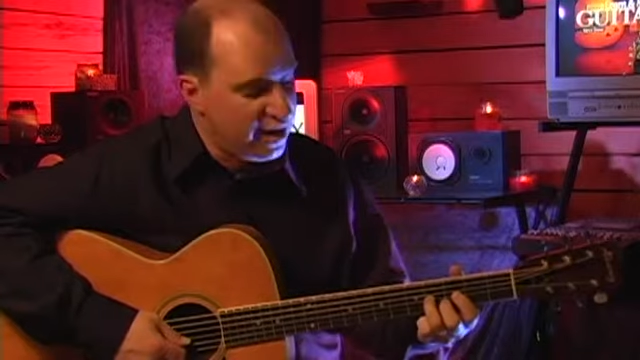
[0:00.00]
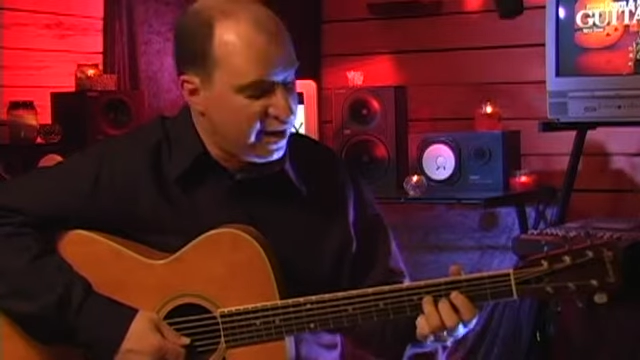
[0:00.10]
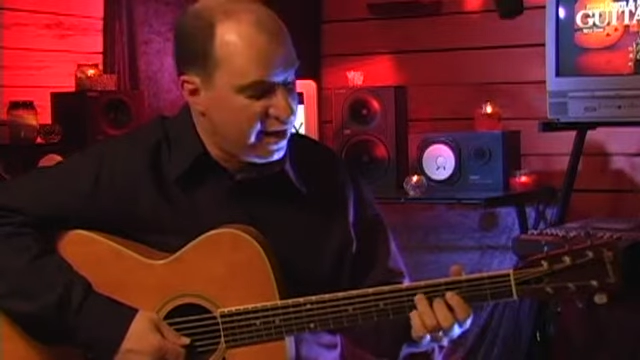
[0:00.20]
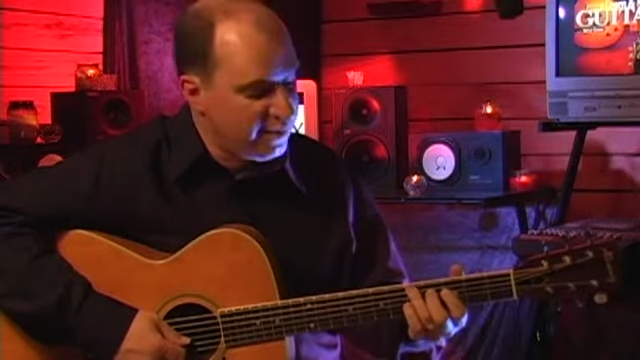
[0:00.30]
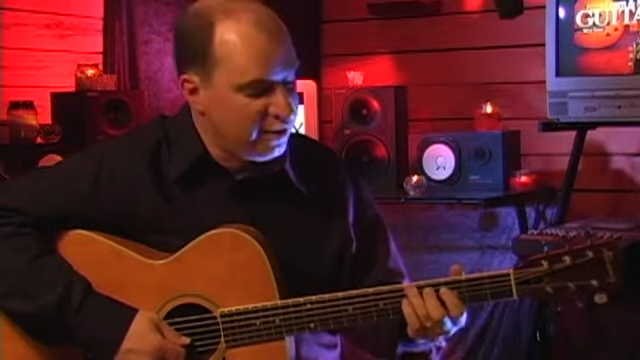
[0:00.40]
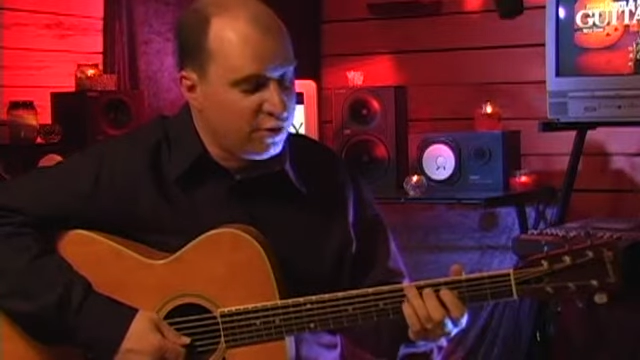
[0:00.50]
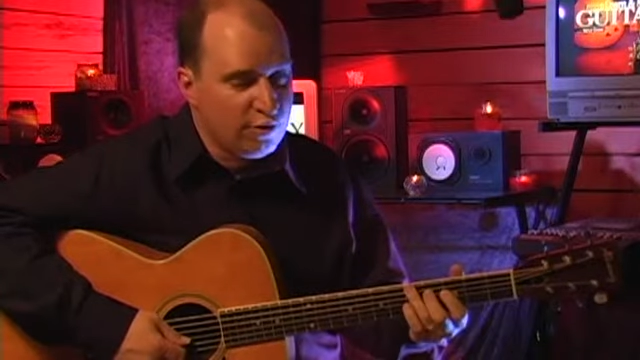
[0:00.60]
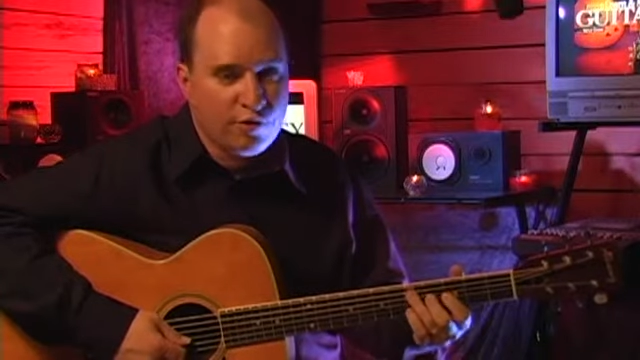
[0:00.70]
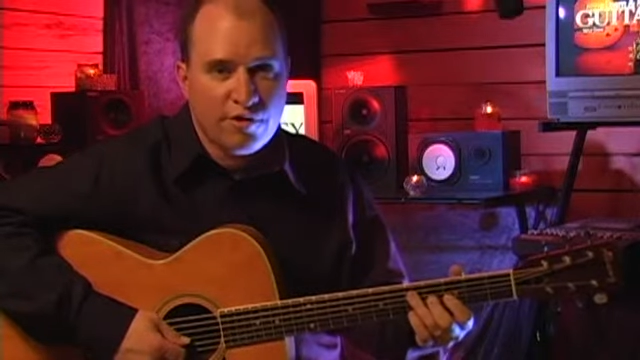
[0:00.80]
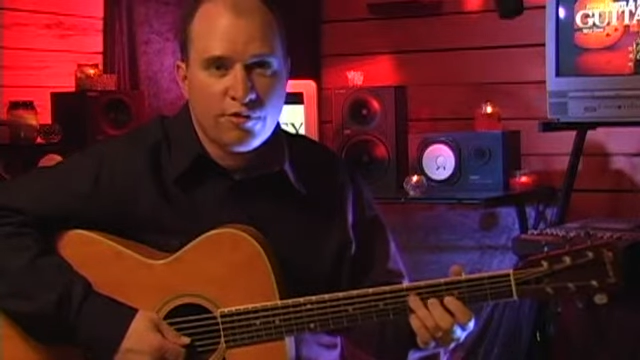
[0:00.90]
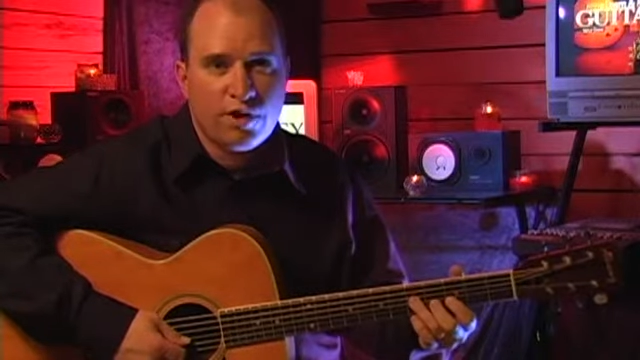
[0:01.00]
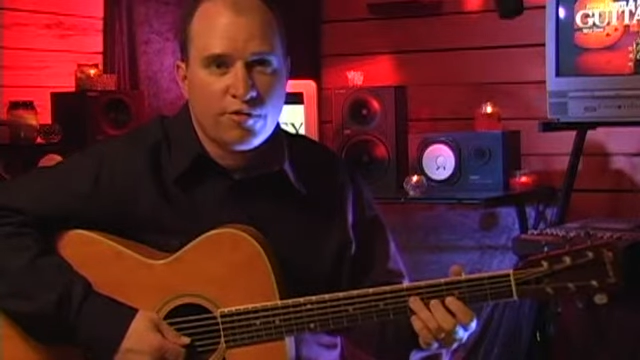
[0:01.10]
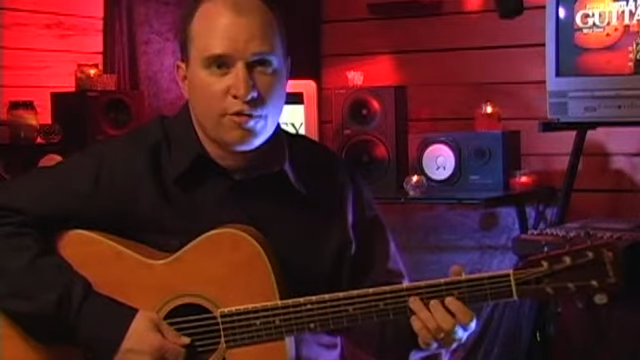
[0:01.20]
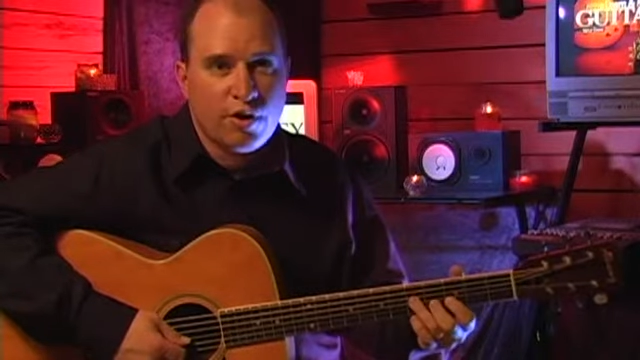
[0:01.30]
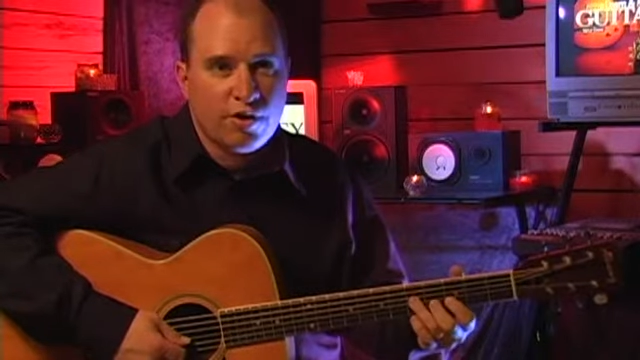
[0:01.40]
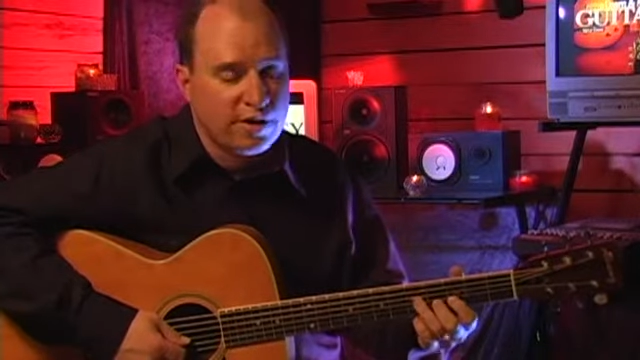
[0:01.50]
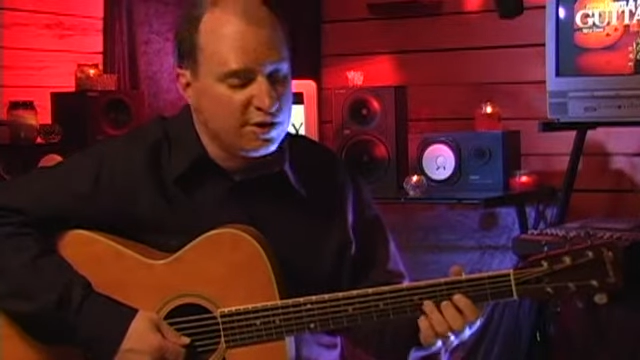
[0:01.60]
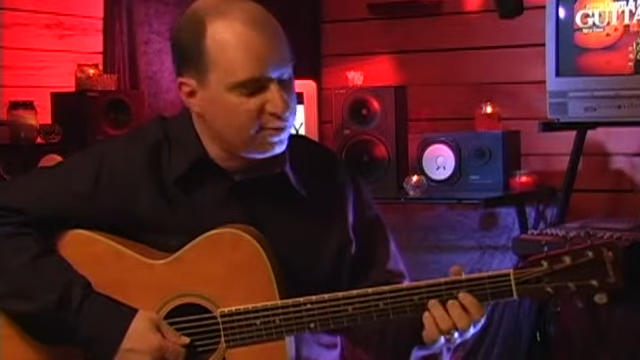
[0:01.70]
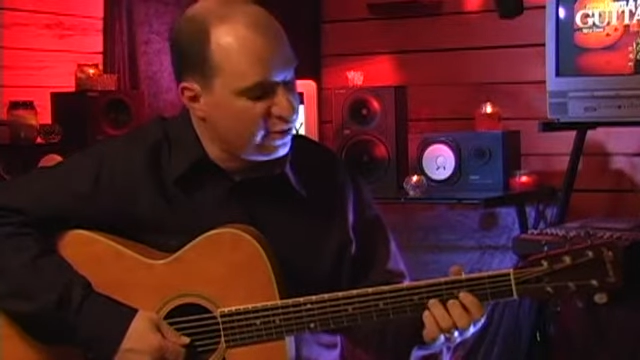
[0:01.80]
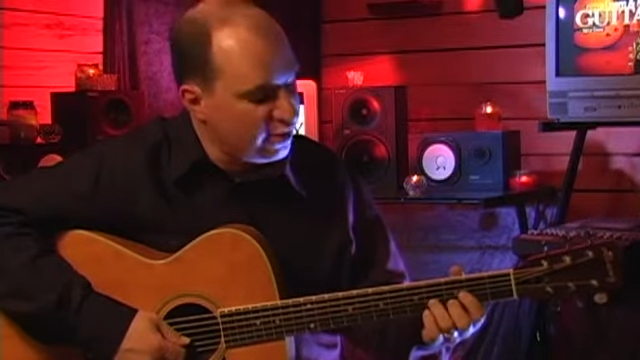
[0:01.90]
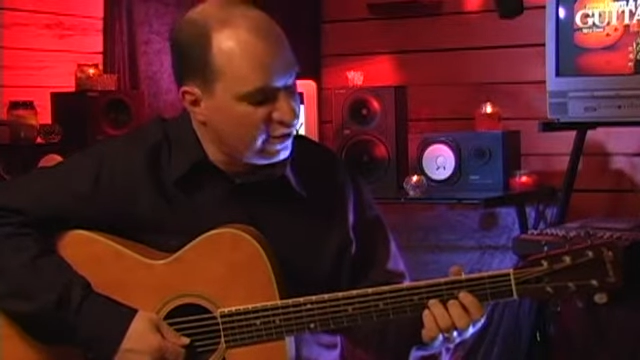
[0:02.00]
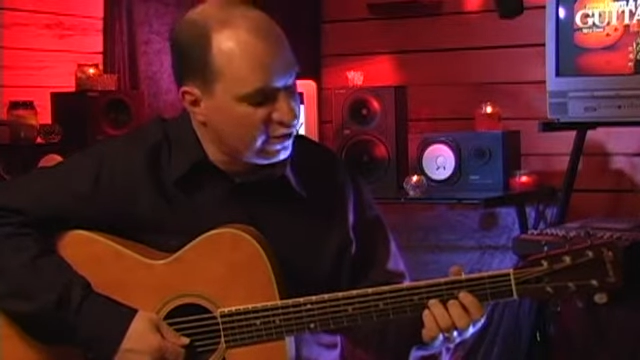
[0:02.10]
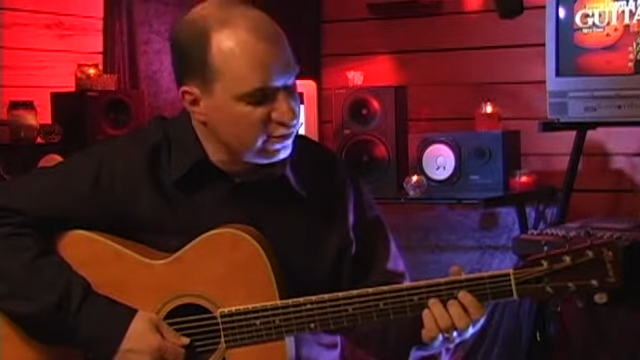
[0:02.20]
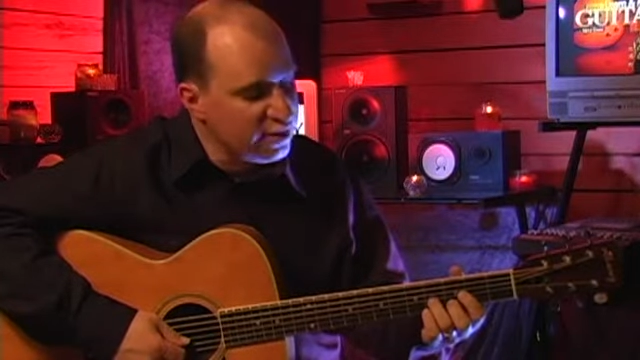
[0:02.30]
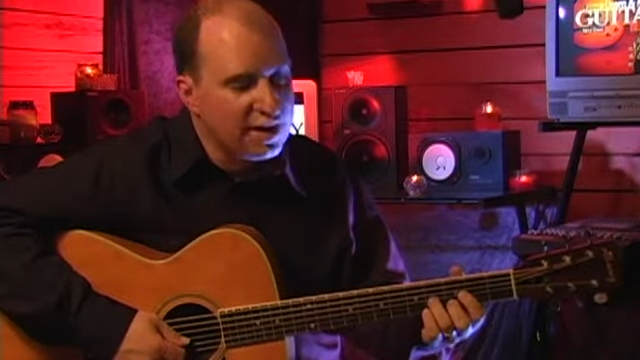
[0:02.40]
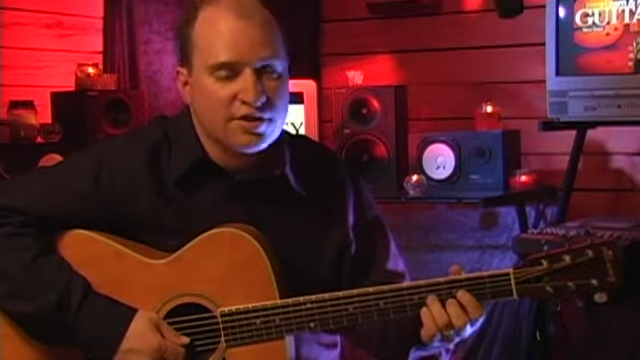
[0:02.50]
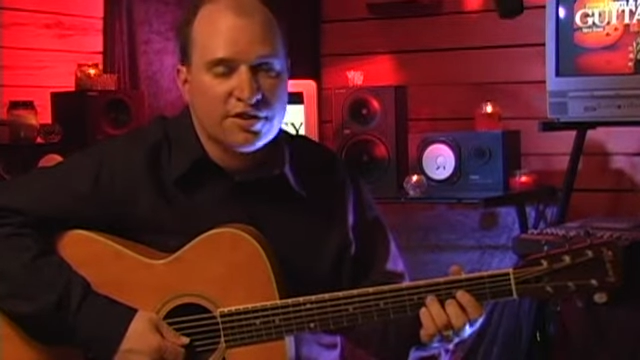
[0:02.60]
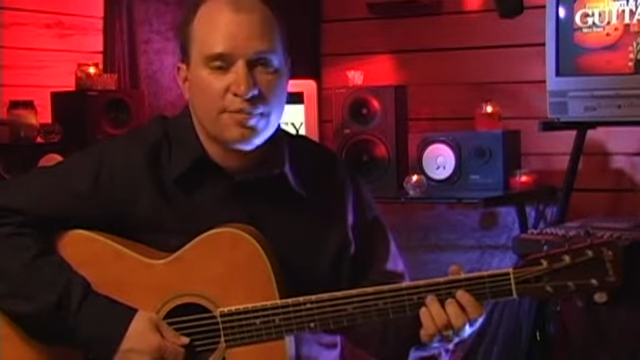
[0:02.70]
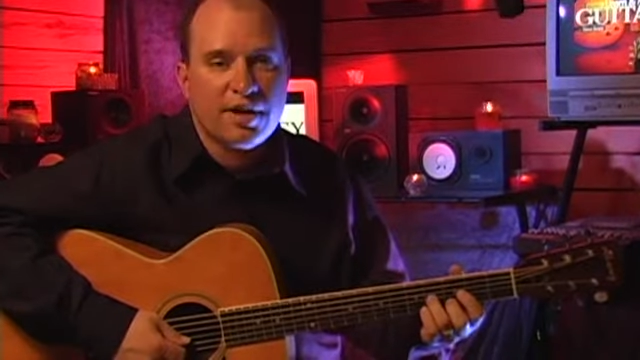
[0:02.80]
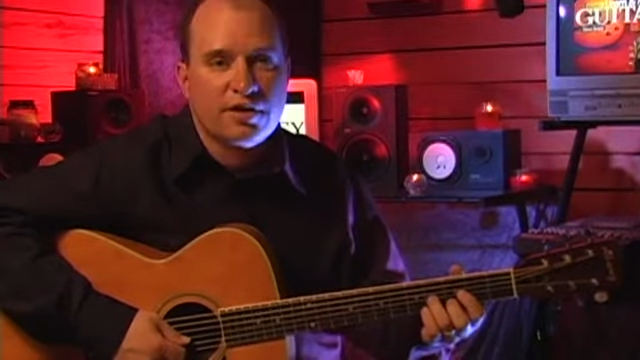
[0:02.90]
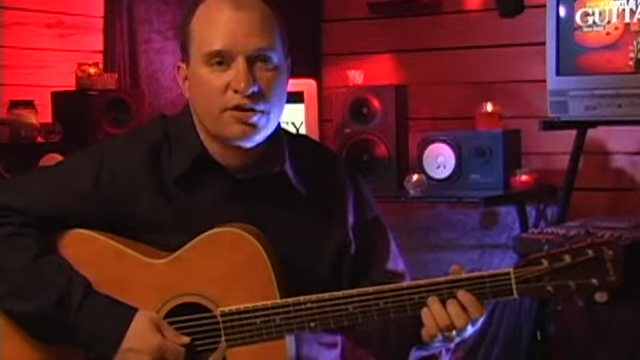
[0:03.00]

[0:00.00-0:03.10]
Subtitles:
I had been on the 5th fret for all of these, but on this one I slip